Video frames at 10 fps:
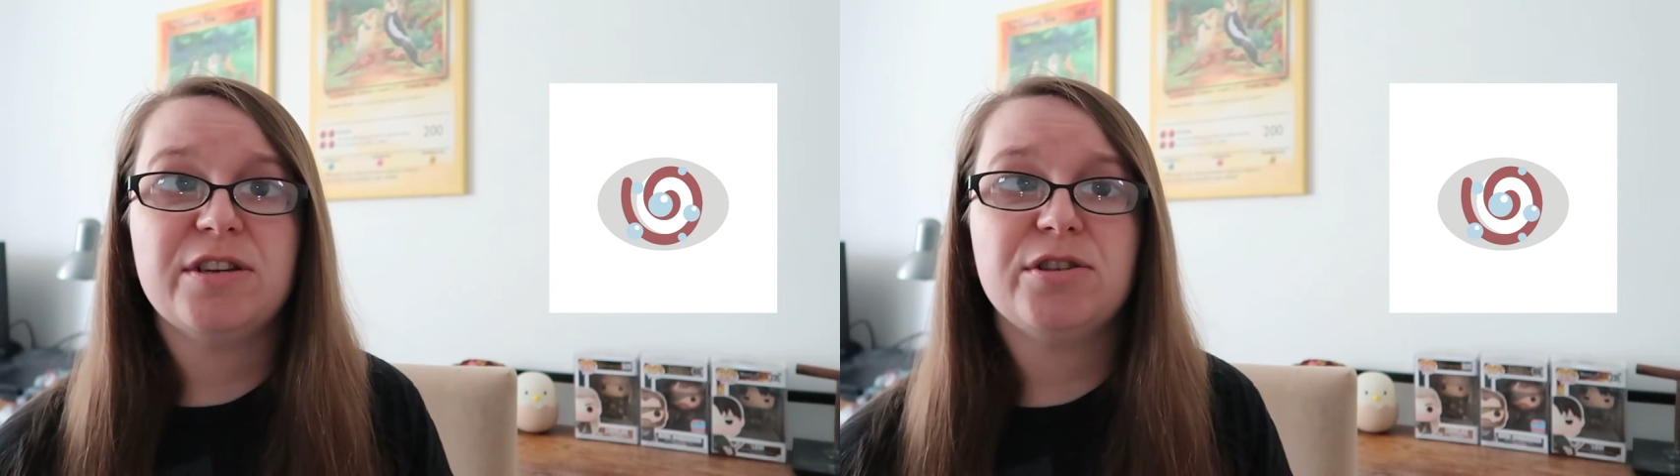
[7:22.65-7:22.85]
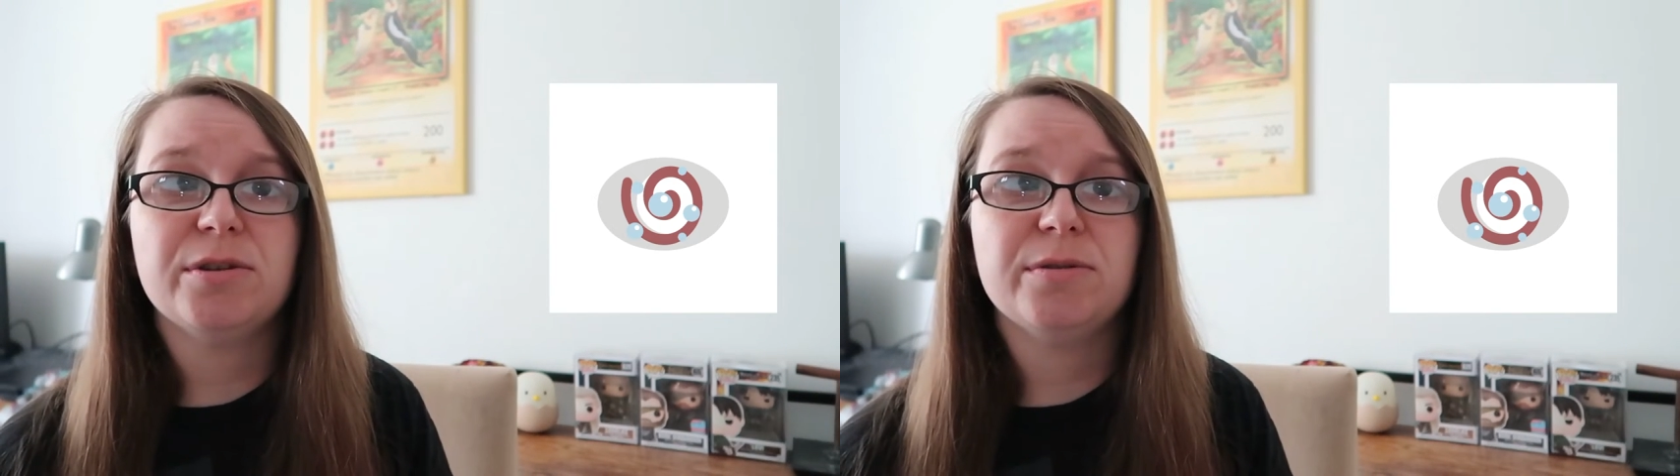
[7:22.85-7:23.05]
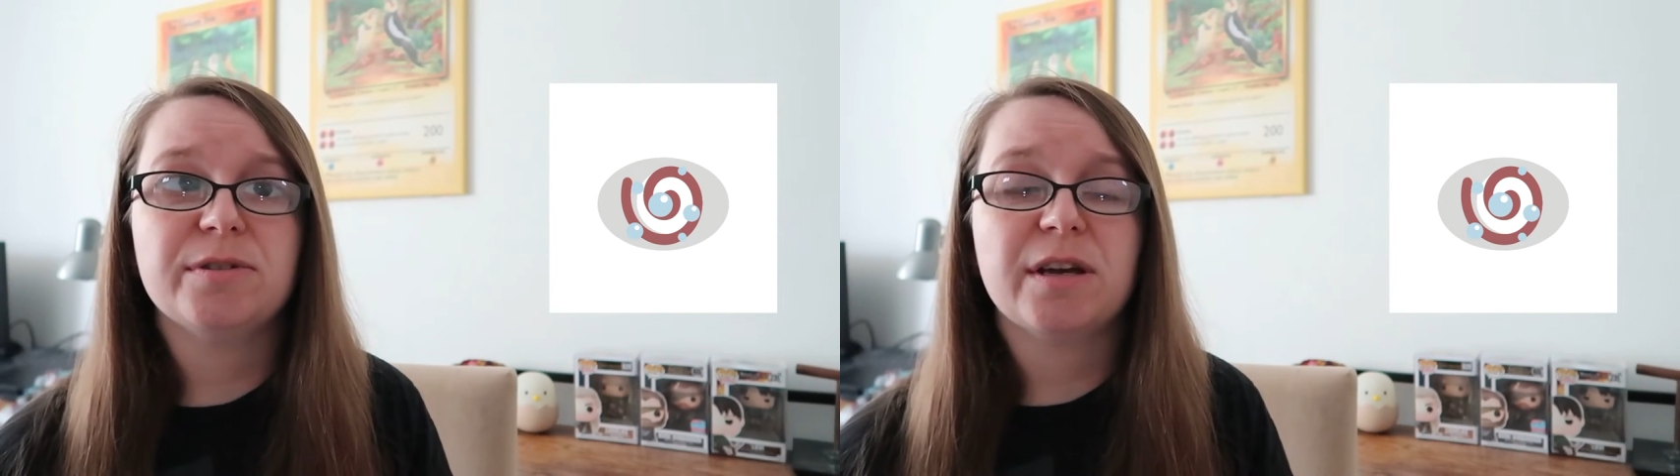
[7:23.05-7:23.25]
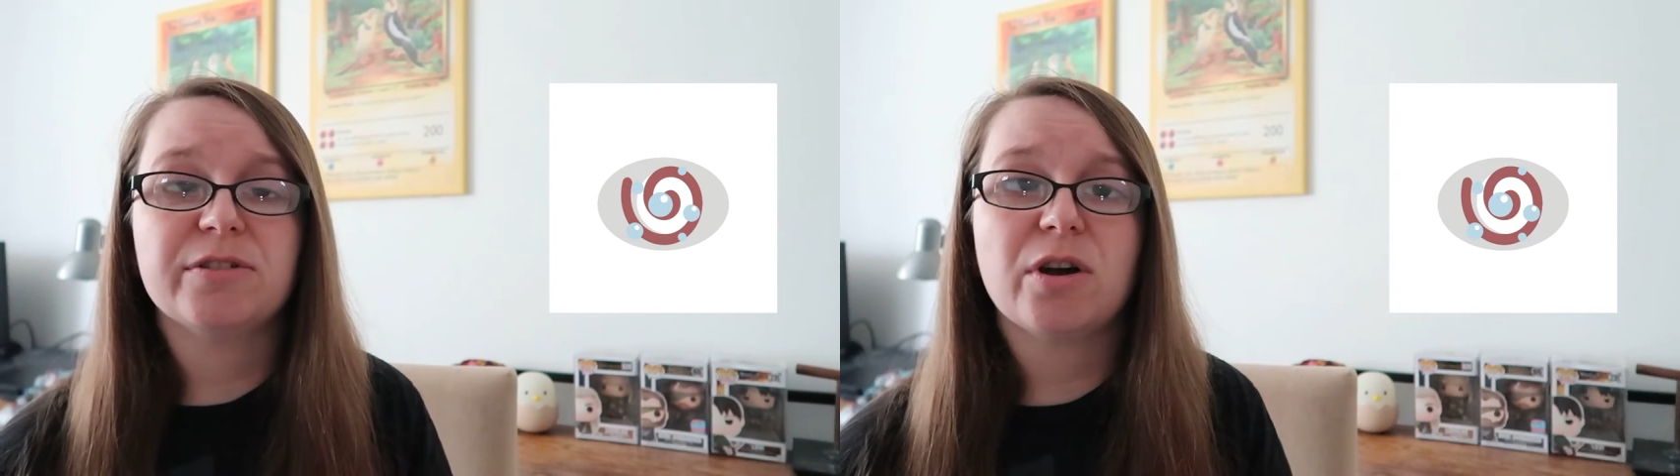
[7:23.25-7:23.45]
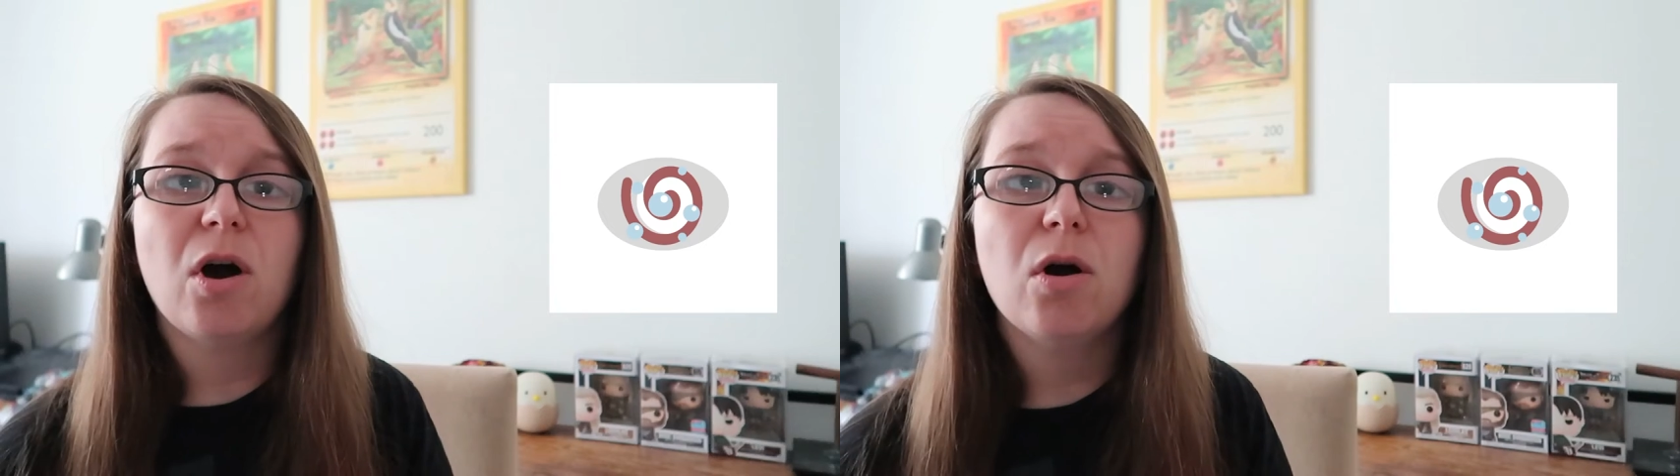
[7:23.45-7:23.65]
issues
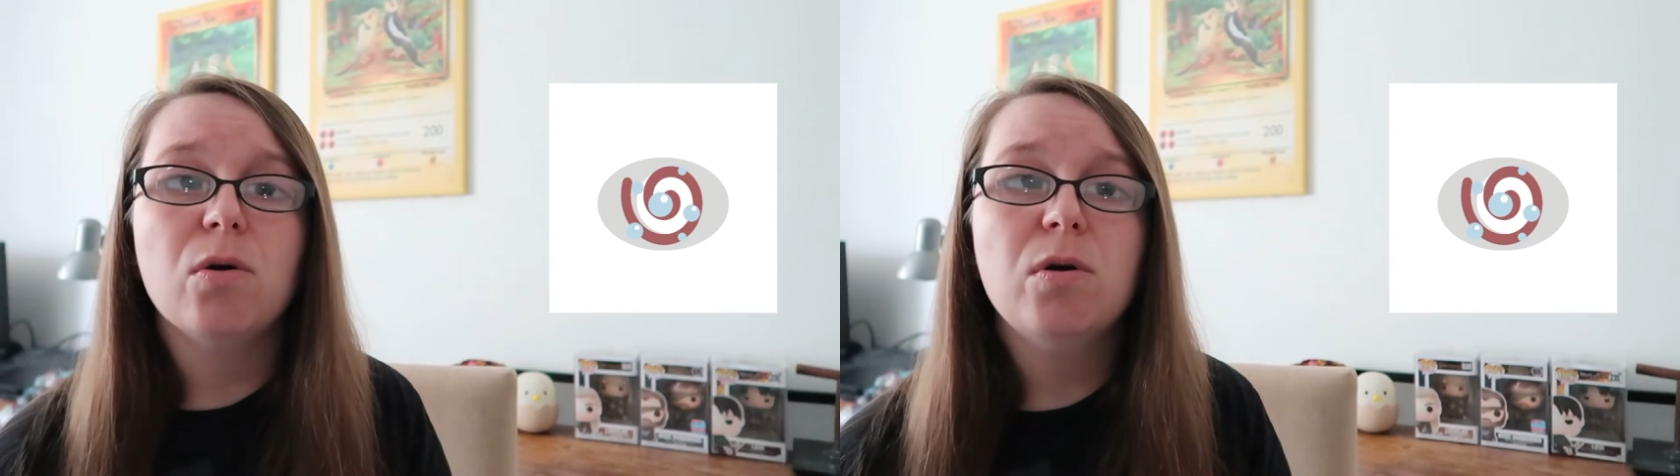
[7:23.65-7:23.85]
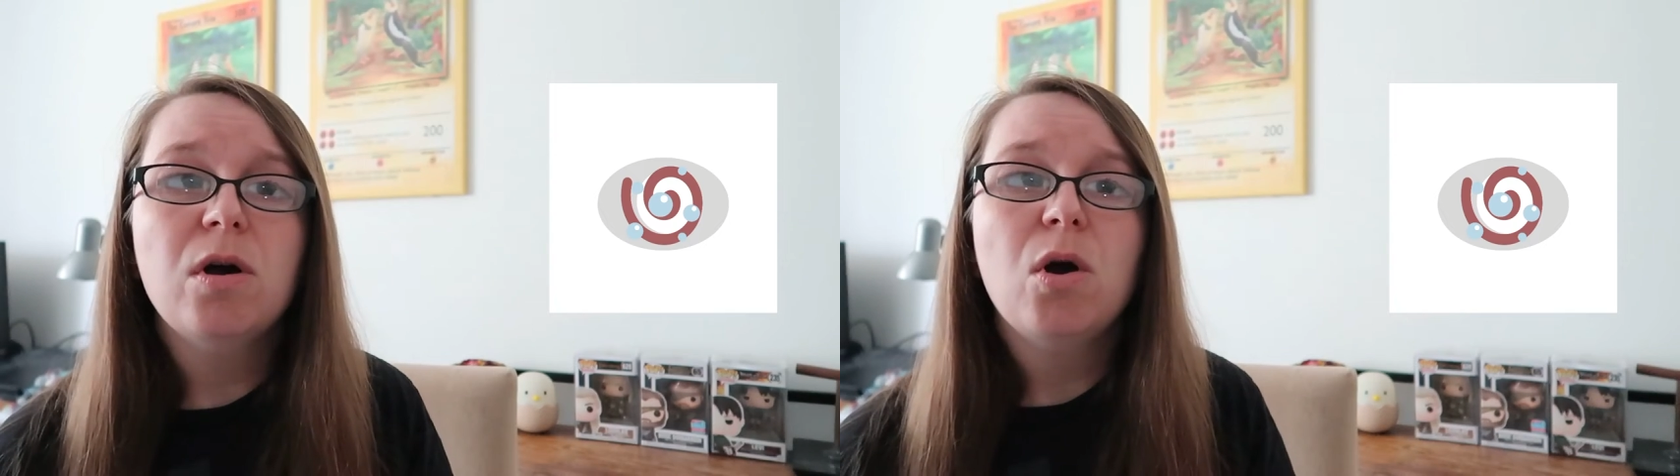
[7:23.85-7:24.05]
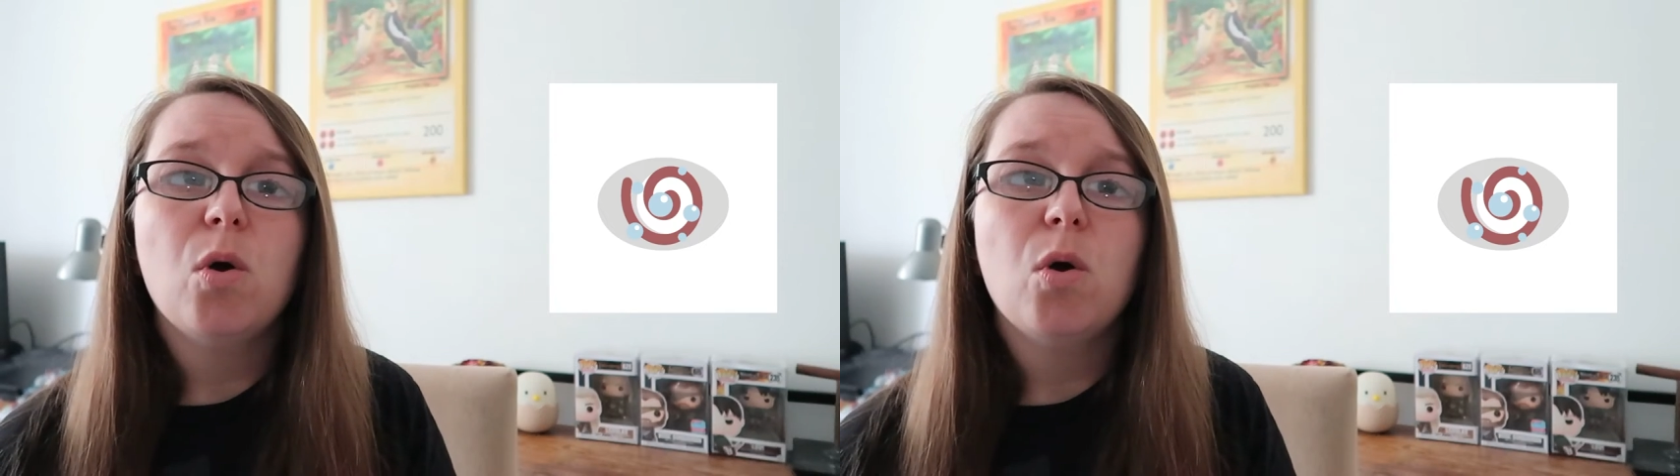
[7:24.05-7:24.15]
as a whole